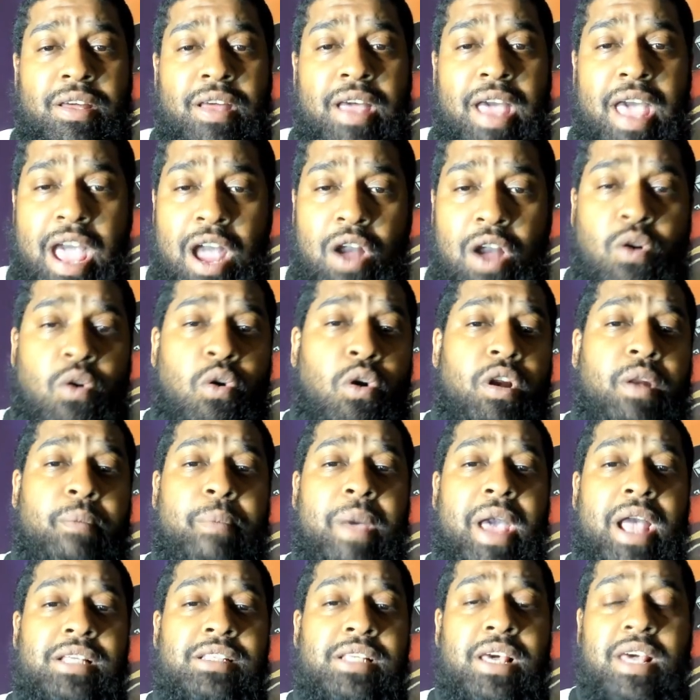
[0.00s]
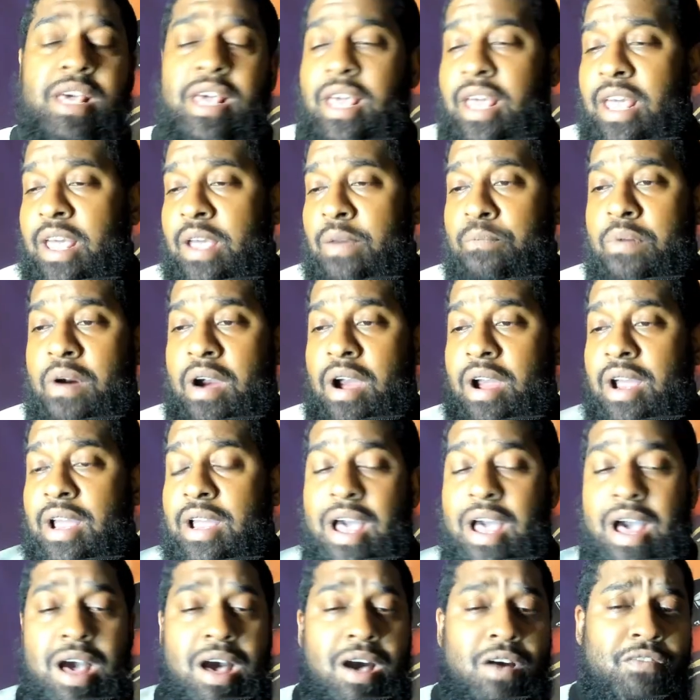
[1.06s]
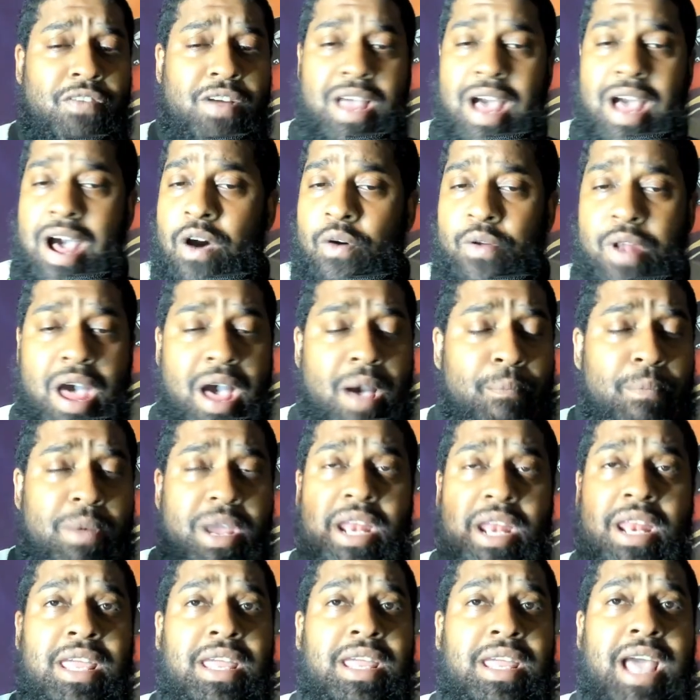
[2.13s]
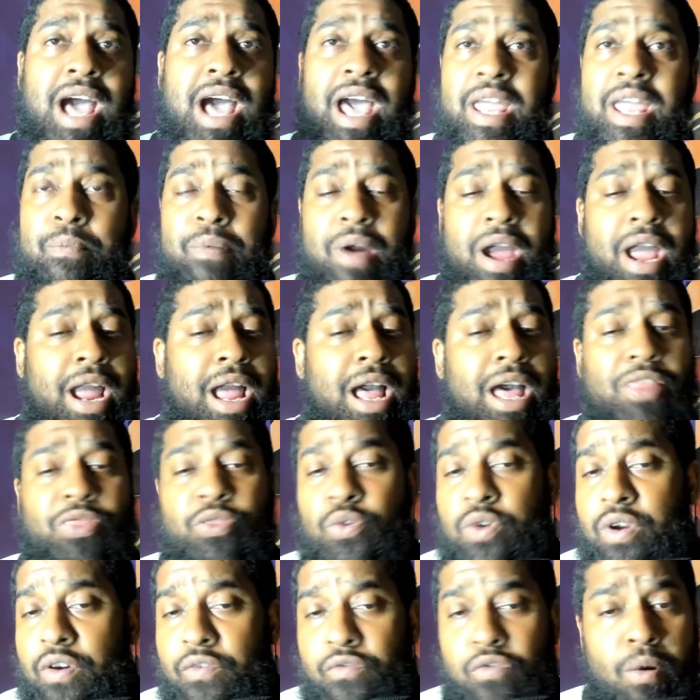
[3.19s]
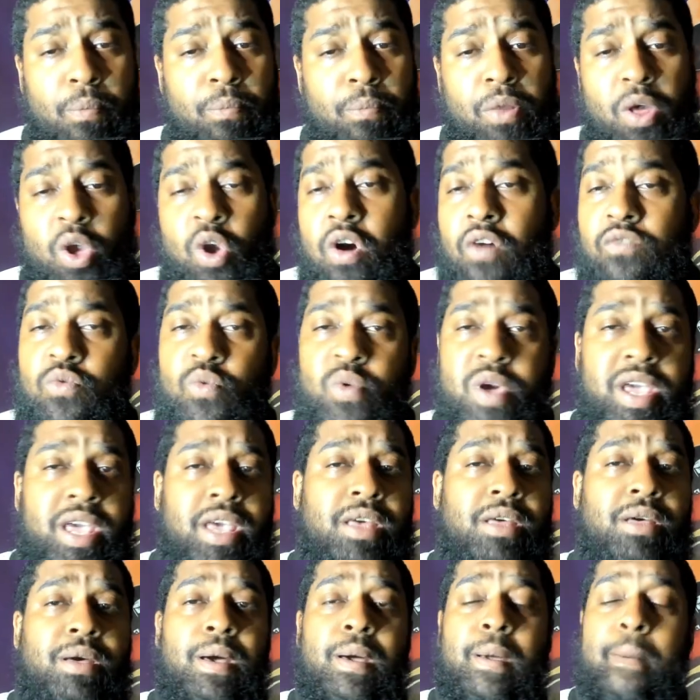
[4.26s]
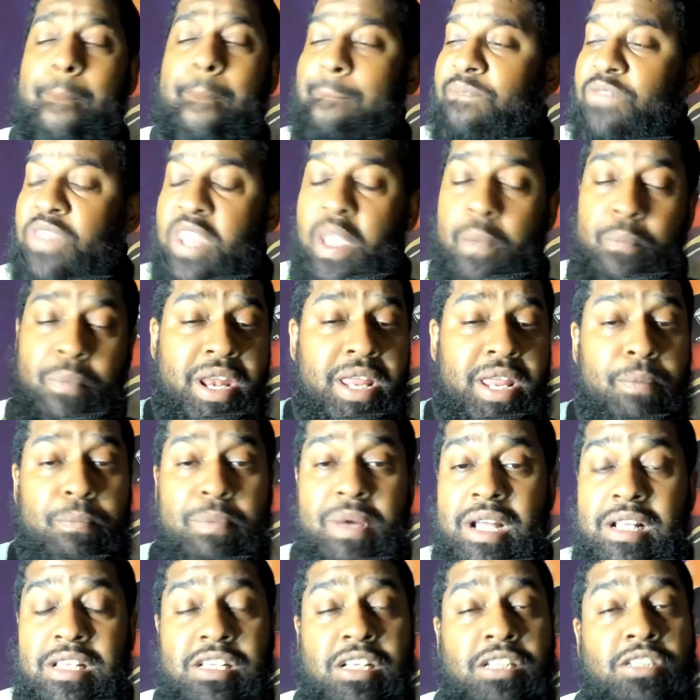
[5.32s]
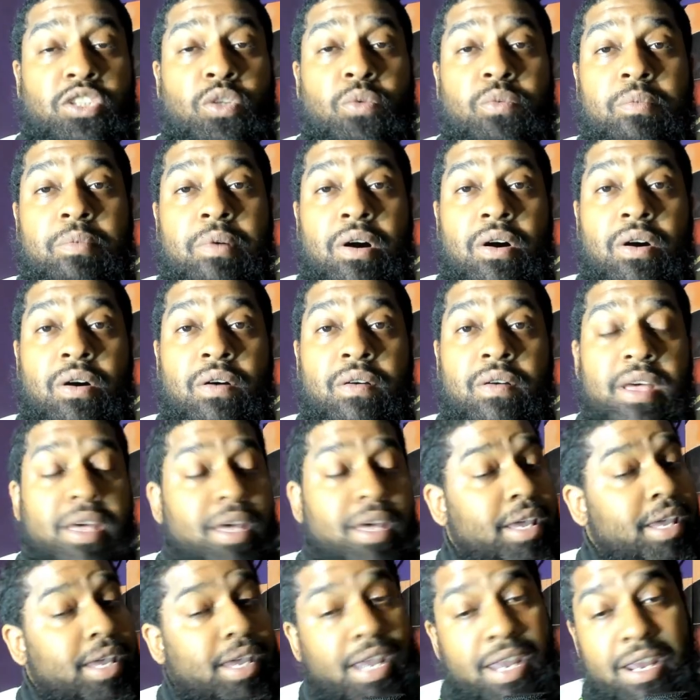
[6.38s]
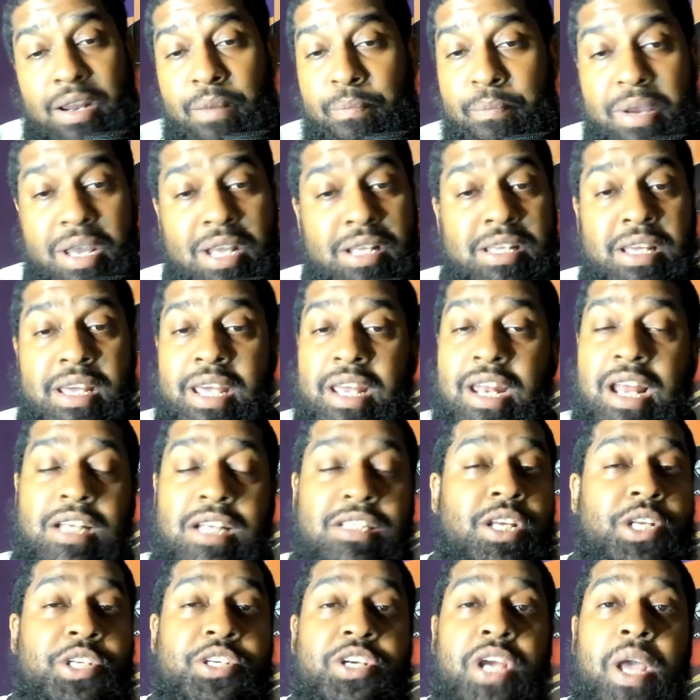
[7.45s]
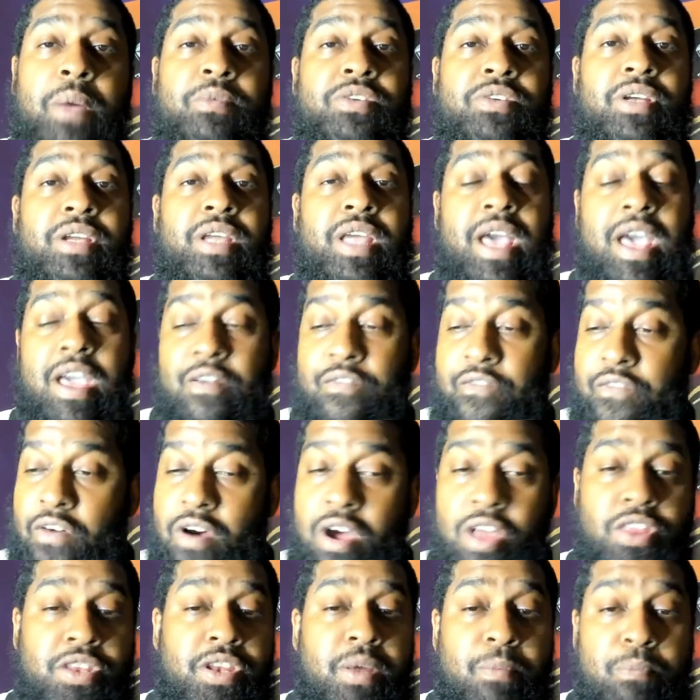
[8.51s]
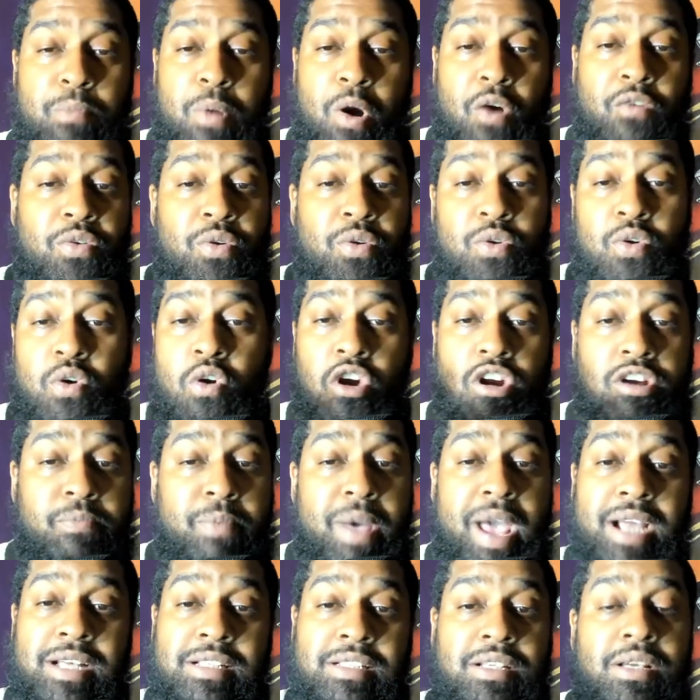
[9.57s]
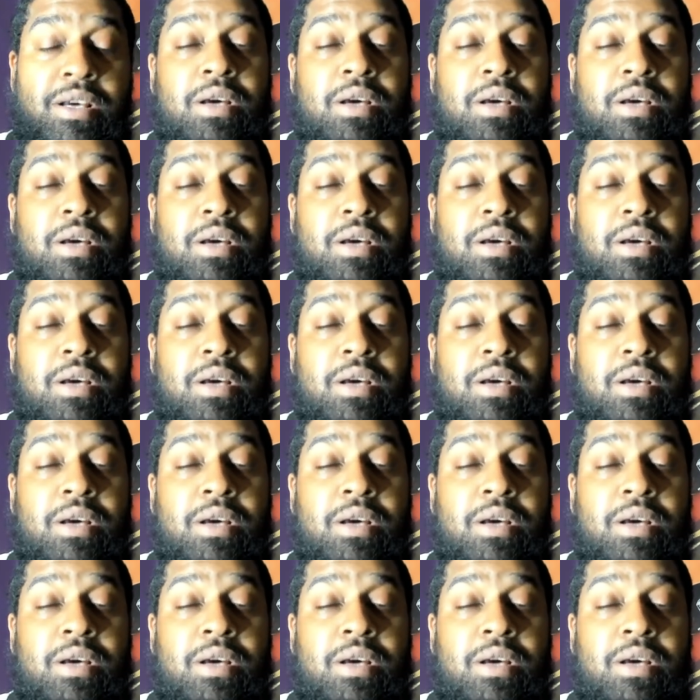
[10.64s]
at quarterbacks. And I don't know how many he got. He probably got three or four playoff wins, but he been to a Super Bowl. He'd have been to an NFC Championship game, further than both of them quarterbacks